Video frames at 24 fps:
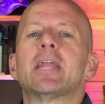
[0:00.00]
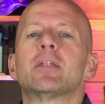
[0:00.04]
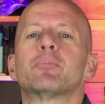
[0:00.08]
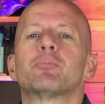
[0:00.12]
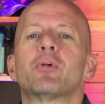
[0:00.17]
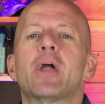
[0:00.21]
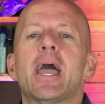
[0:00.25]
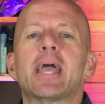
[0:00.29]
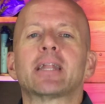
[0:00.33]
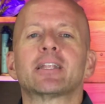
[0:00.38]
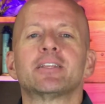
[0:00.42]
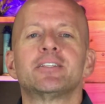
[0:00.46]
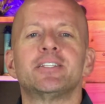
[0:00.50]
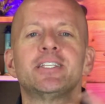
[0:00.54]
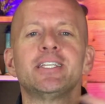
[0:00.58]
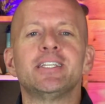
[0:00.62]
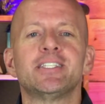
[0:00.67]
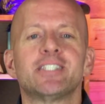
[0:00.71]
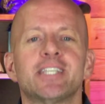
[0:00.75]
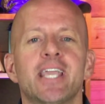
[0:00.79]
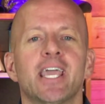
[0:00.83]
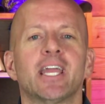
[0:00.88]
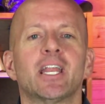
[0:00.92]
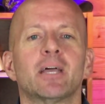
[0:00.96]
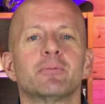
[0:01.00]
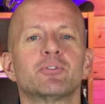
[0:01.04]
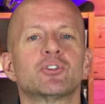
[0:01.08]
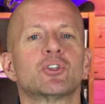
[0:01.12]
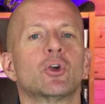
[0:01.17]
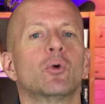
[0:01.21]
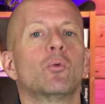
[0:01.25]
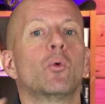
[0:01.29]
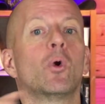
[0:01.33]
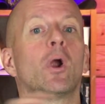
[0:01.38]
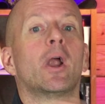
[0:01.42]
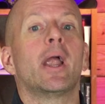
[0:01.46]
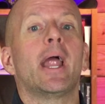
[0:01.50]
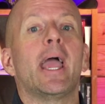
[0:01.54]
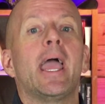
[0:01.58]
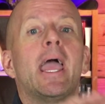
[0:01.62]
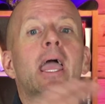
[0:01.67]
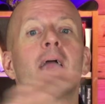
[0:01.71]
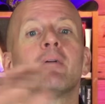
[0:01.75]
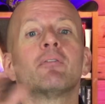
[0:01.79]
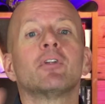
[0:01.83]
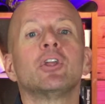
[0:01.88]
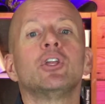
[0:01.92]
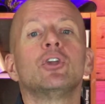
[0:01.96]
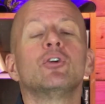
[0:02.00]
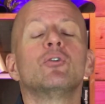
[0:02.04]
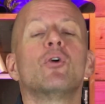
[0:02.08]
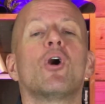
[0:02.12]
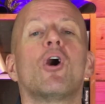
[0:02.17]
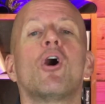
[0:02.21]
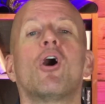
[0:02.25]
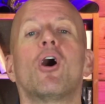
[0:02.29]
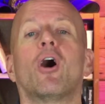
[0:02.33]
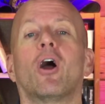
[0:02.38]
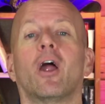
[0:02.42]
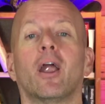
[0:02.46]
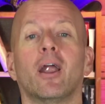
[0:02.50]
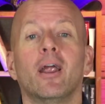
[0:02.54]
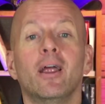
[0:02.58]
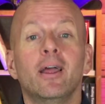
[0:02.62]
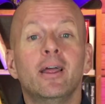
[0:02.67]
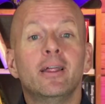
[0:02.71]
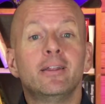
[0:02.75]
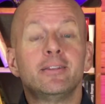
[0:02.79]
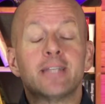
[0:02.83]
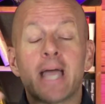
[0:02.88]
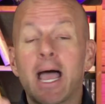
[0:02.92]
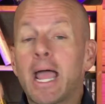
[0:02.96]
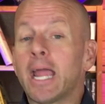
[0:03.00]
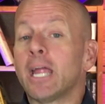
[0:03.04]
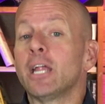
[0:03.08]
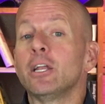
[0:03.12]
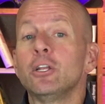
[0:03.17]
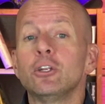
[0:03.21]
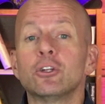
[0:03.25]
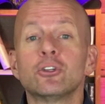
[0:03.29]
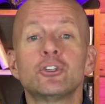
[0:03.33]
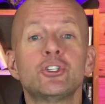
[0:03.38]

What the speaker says: to practice these get-ups, so wherever you are, tying your